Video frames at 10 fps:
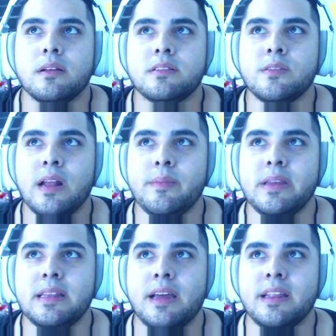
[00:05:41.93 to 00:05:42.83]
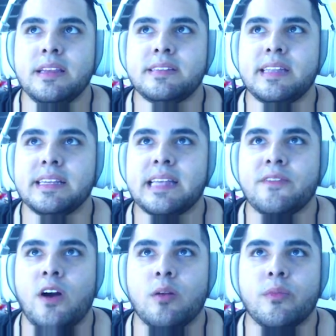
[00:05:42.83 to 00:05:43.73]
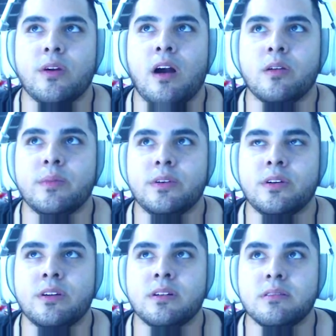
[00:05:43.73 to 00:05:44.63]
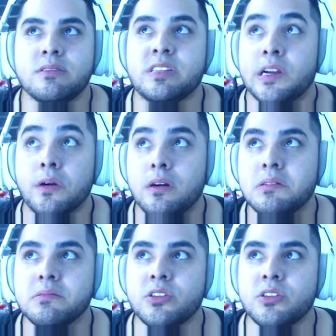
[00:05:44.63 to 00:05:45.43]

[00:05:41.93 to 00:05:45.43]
See what I mean? None of these things have armor. Armor, 0.